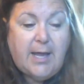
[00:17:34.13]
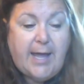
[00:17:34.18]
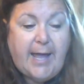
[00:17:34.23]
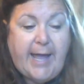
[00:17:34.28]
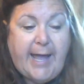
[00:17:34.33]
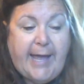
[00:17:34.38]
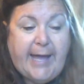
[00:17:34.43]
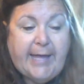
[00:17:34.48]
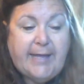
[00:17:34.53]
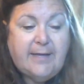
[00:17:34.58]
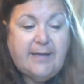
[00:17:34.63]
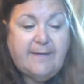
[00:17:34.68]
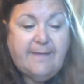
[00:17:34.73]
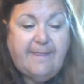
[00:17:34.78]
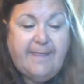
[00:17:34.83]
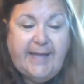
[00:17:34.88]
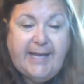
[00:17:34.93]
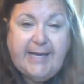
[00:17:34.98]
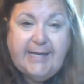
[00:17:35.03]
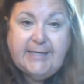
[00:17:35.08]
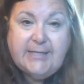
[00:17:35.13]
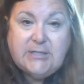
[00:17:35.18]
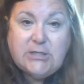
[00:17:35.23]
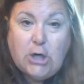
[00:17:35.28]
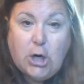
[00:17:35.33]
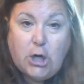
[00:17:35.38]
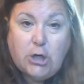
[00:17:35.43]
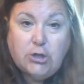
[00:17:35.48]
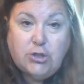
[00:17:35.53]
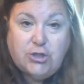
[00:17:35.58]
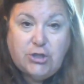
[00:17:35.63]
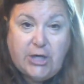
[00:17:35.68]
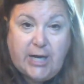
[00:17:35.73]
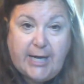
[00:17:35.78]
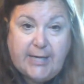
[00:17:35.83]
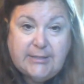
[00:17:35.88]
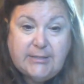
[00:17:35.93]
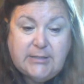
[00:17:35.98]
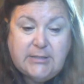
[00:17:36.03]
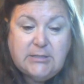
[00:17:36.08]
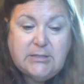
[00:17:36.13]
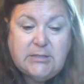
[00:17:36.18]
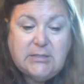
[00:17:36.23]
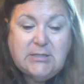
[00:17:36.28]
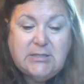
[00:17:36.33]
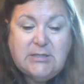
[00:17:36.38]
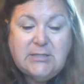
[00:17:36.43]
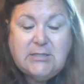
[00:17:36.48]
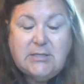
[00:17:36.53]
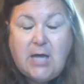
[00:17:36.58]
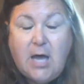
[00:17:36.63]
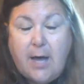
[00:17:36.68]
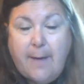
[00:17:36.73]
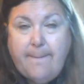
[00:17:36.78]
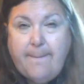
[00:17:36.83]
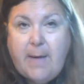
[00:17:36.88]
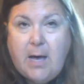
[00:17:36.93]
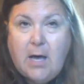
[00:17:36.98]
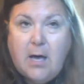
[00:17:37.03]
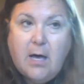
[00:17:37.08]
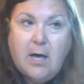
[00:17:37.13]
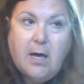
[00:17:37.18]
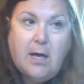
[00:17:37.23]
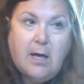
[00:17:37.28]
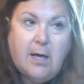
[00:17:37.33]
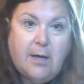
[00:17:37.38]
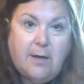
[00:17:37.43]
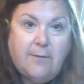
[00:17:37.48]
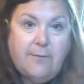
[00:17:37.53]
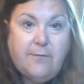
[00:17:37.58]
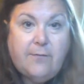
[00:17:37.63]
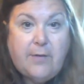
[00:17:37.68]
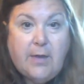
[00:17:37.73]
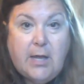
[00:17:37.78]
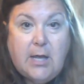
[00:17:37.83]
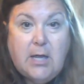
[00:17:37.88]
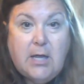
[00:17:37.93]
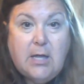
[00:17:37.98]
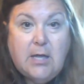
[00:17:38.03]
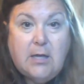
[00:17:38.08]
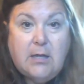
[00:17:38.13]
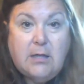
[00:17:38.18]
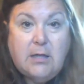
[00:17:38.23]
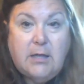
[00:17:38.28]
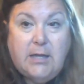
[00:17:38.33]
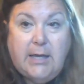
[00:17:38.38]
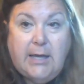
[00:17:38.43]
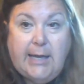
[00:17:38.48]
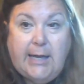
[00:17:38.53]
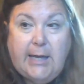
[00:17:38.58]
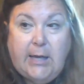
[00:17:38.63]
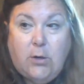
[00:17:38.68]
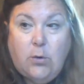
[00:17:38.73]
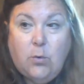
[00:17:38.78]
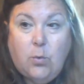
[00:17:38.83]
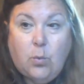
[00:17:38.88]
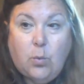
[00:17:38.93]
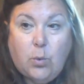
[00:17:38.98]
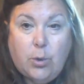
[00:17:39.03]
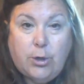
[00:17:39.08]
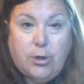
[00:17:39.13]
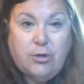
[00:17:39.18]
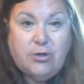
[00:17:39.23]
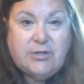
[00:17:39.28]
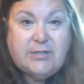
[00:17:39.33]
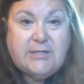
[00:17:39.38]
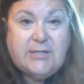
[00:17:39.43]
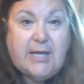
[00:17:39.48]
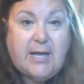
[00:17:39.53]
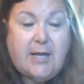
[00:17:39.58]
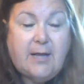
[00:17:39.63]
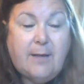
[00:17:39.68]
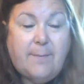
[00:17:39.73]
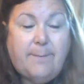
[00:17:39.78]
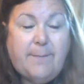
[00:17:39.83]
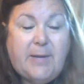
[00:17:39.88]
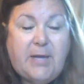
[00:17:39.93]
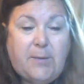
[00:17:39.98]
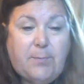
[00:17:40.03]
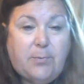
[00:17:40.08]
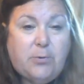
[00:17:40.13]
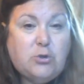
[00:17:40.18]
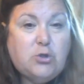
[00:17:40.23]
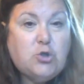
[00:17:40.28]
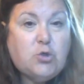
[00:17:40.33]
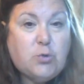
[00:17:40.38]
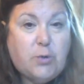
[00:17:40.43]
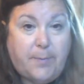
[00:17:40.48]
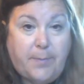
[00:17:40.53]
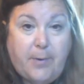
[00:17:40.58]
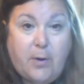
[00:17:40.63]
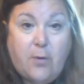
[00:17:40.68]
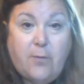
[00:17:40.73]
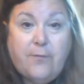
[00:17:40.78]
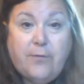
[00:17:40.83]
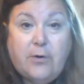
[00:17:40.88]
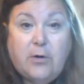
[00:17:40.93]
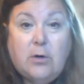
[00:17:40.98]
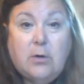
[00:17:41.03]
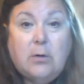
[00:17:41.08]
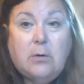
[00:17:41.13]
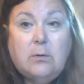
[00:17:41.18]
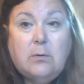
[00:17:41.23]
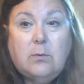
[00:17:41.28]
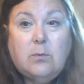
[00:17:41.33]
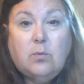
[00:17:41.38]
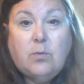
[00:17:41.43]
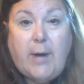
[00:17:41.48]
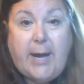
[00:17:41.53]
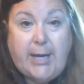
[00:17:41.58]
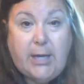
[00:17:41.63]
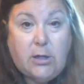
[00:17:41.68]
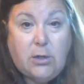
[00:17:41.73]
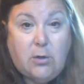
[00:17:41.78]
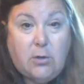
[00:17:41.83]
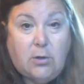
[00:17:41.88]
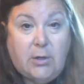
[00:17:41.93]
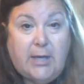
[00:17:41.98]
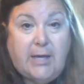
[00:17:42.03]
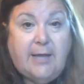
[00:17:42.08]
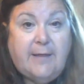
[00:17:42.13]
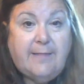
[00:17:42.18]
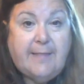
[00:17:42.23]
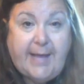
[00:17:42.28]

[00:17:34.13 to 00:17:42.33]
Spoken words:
And these are just some of the words that people trip over regularly.